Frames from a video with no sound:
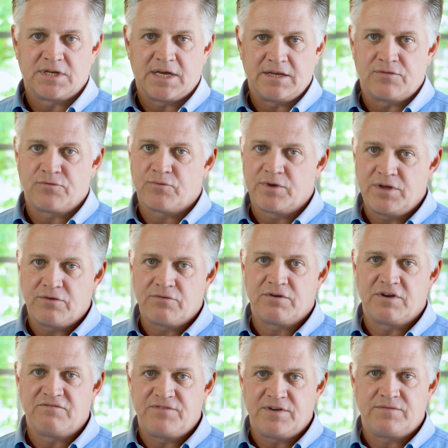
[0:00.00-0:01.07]
take three
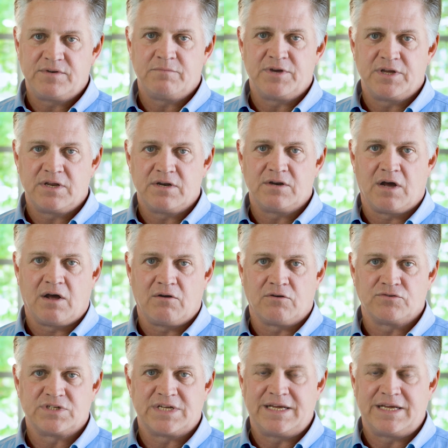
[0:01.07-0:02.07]
hundred fifty billion dollars